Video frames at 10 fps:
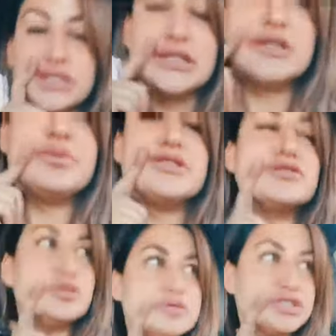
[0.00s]
Rica. That'd be
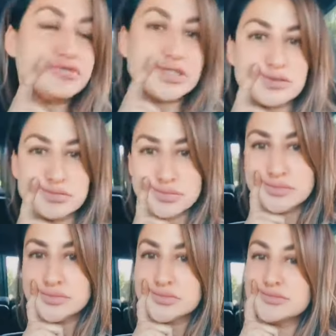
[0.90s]
so much fun.
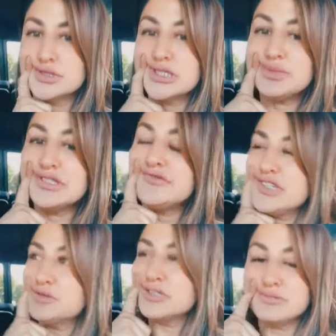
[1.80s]
Wouldn't it be a
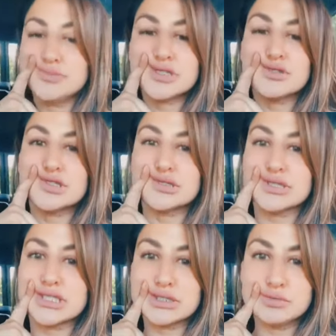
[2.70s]
fun one? Costa
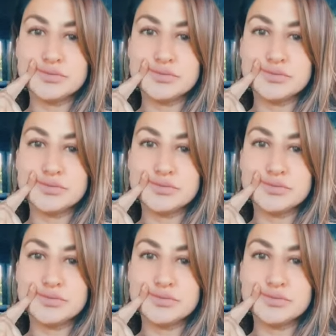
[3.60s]
Rica.